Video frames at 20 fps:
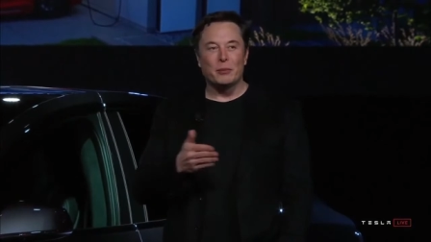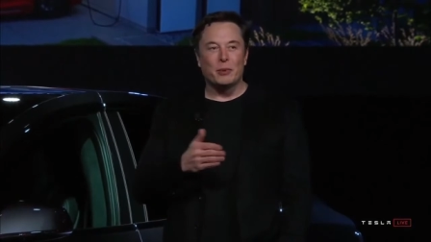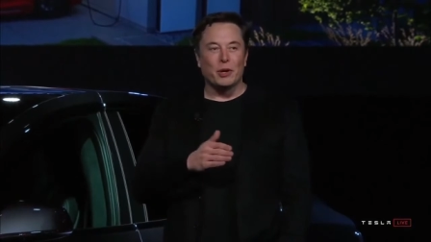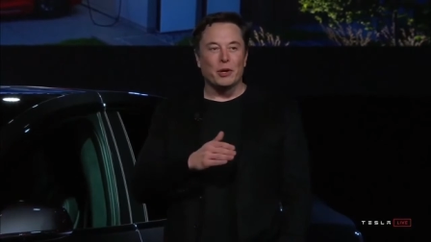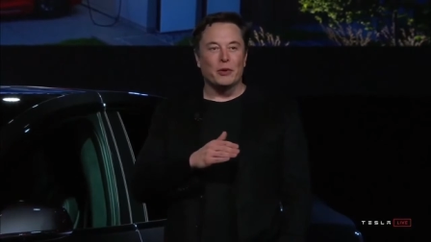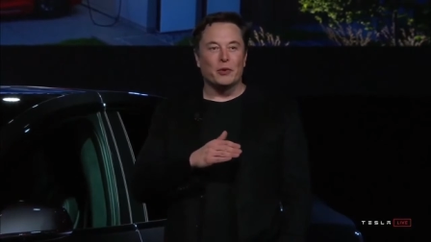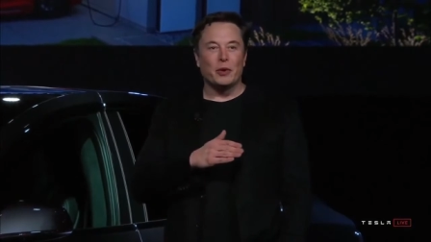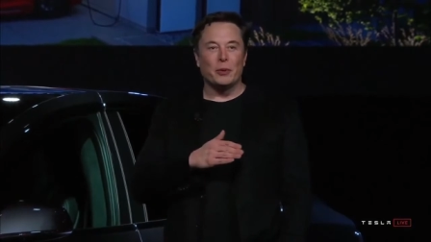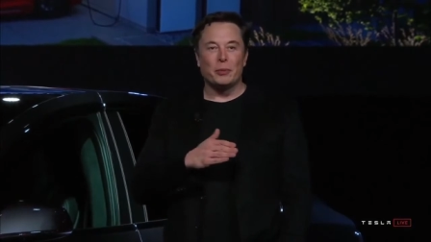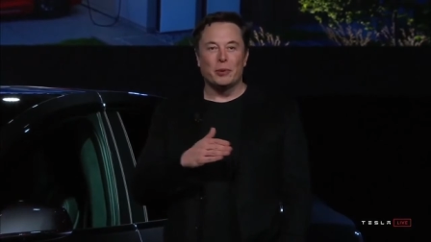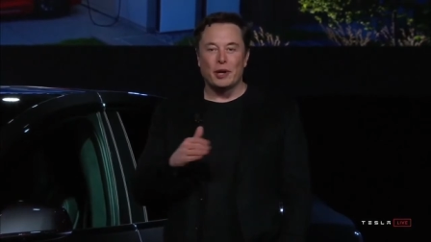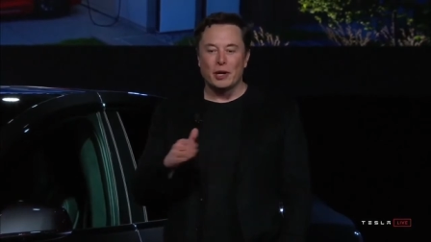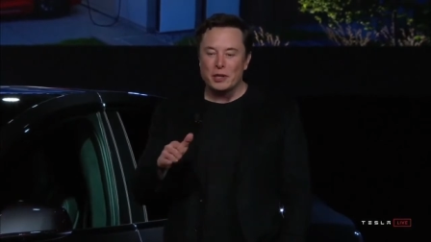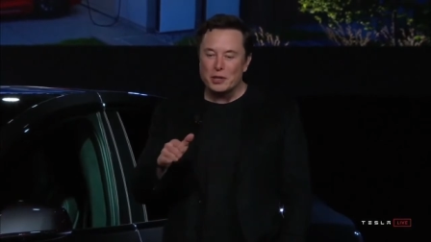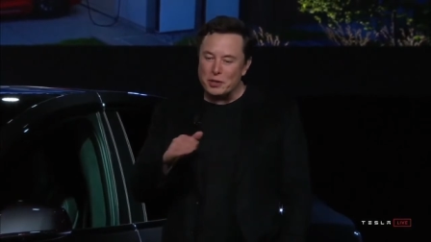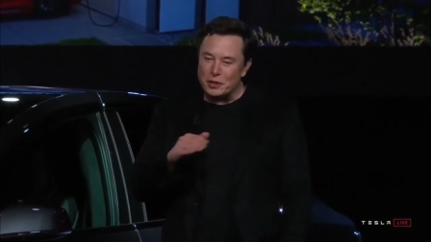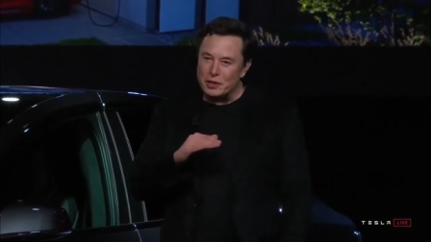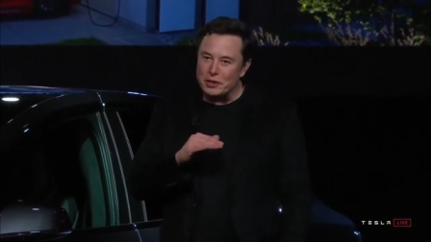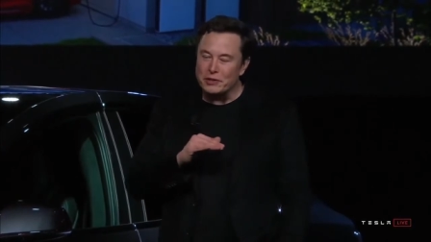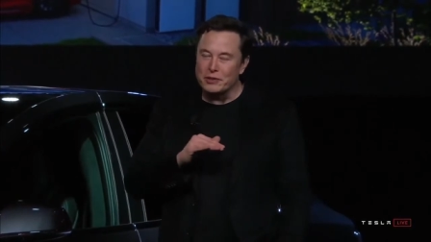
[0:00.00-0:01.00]
that Model three
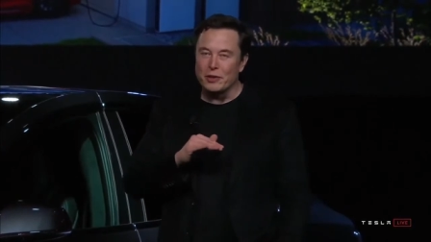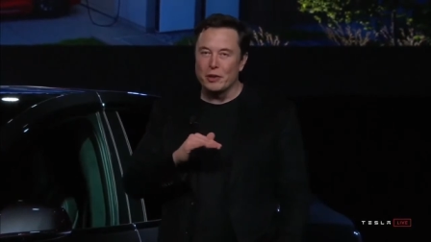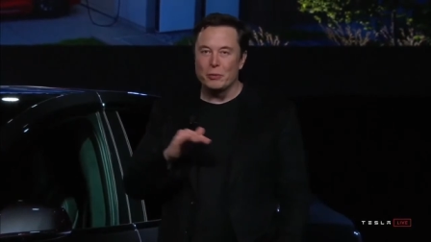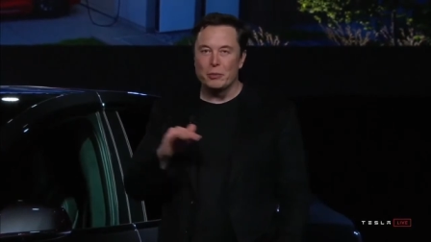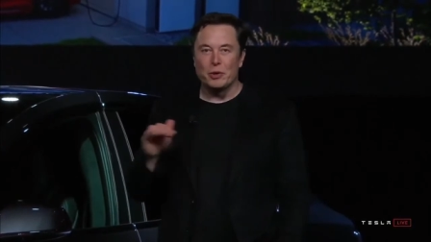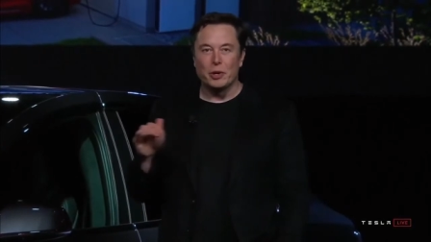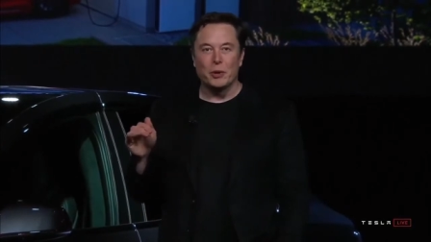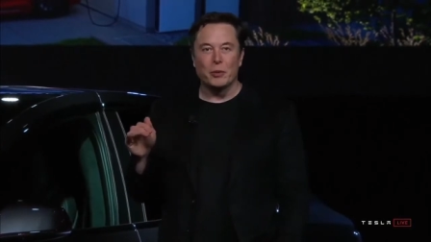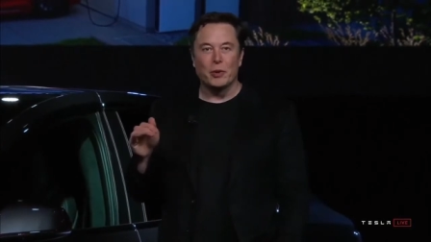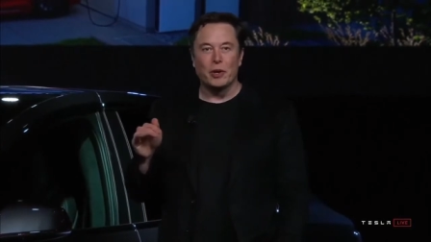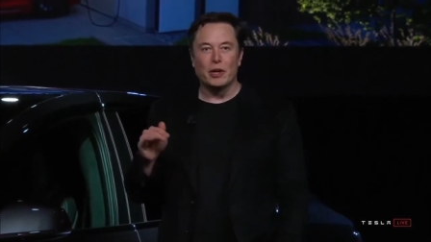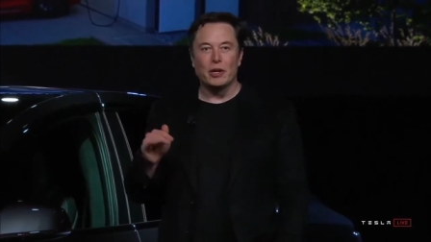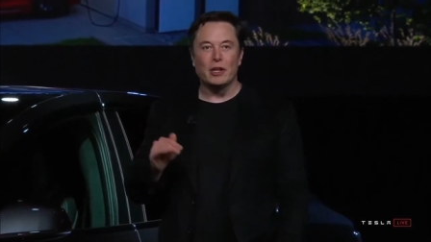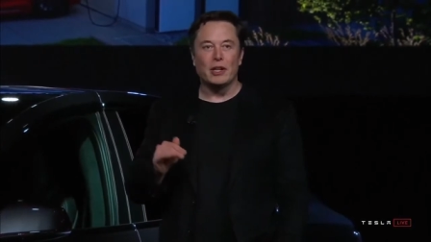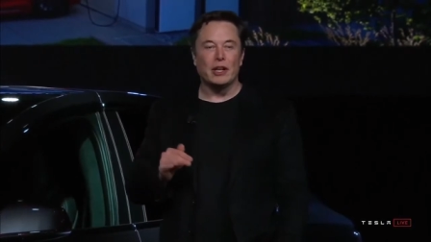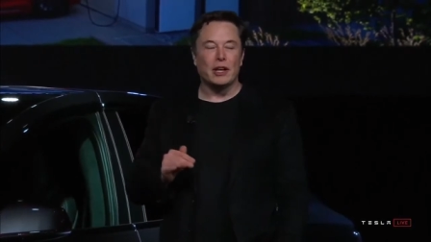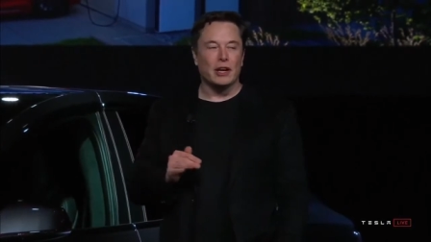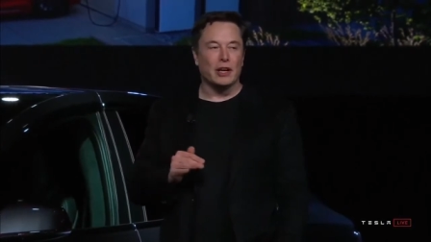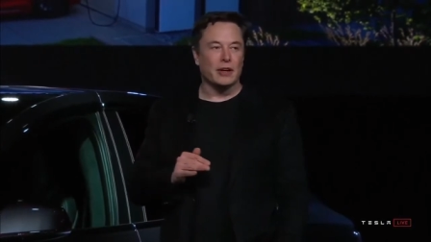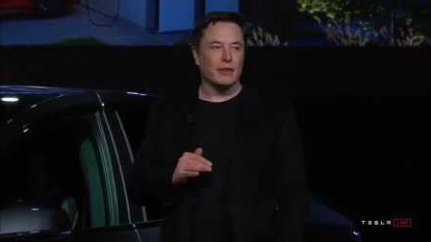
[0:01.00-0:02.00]
production is going pretty
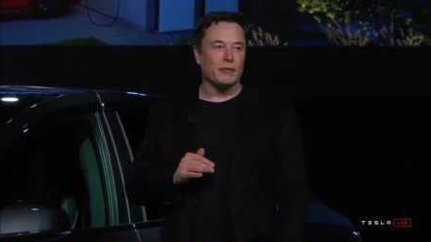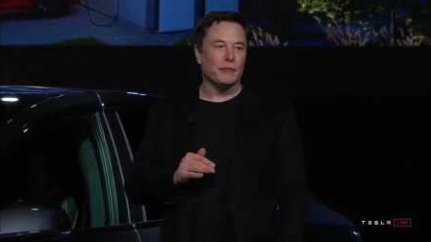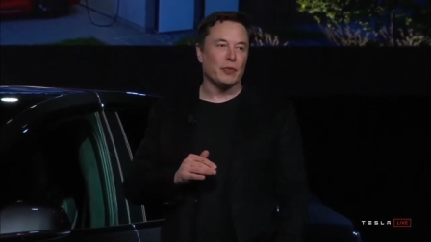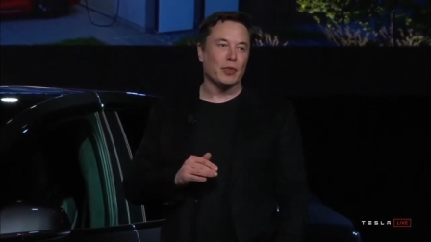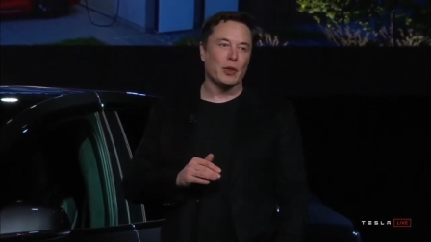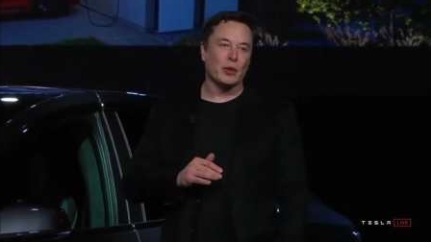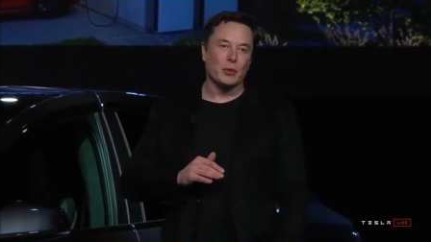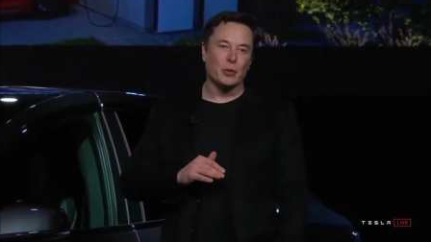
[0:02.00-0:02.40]
well, um,